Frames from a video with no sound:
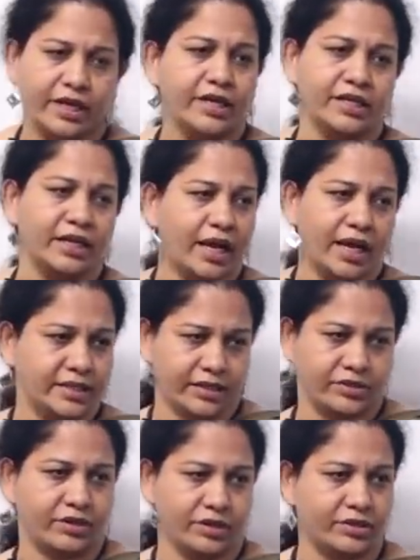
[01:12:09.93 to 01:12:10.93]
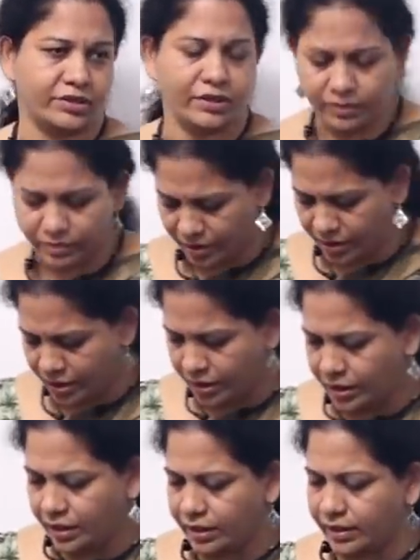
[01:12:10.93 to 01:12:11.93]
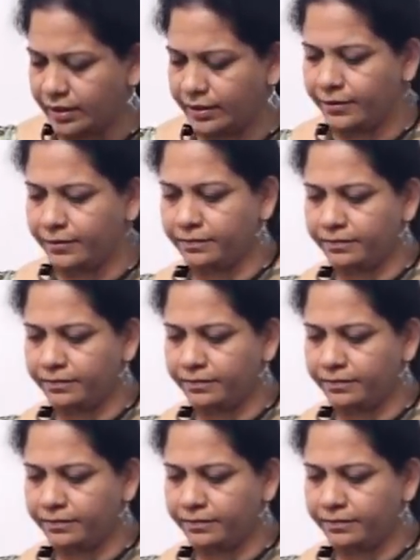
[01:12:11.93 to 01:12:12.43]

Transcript: 80 classes or so. Uh,